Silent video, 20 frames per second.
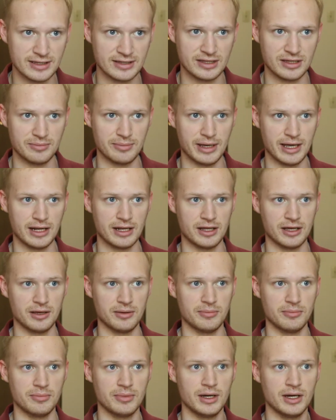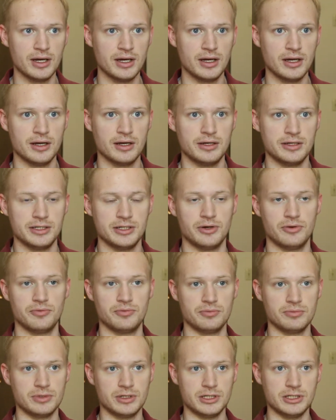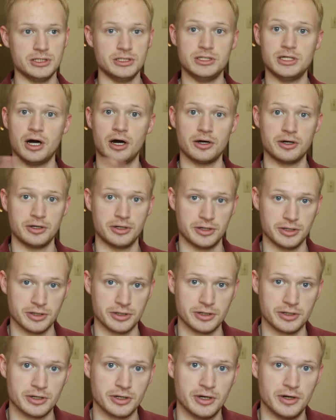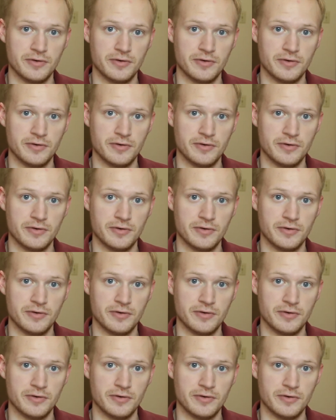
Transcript: that they made him, younger